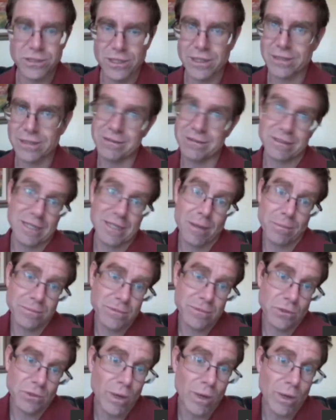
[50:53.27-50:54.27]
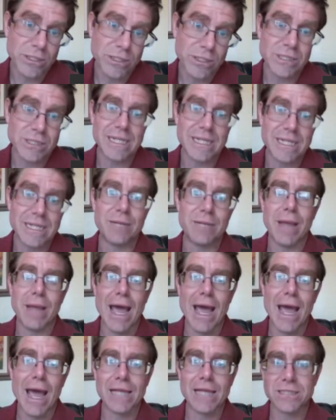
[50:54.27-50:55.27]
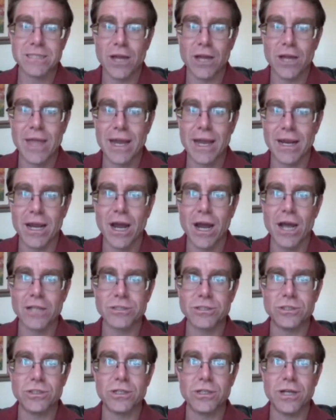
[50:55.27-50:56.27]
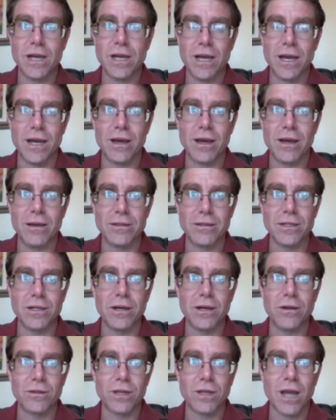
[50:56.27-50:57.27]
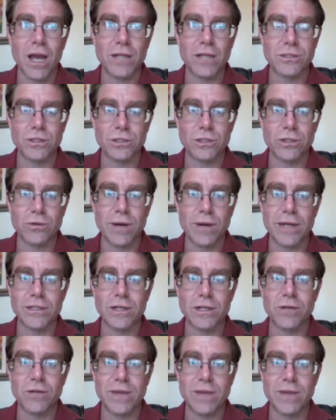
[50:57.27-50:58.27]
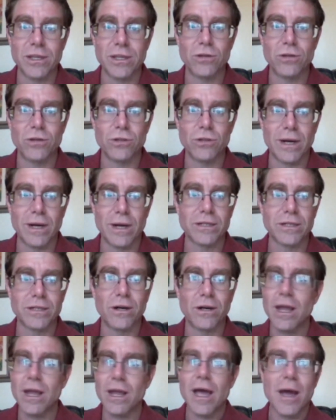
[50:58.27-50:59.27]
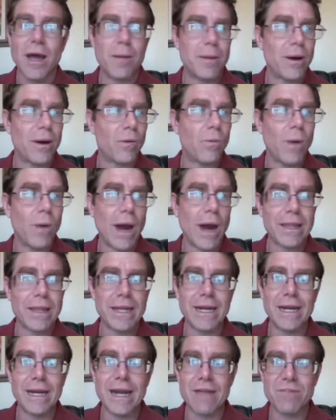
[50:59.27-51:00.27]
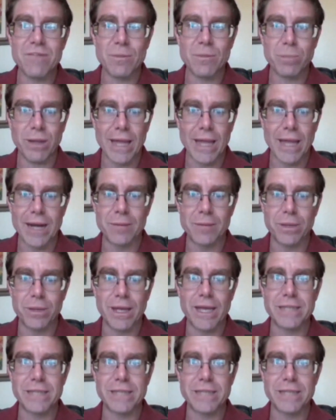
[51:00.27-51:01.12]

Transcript: some questions need to be asked on that concert, concert director, venue director, about why they didn't have a plan in place,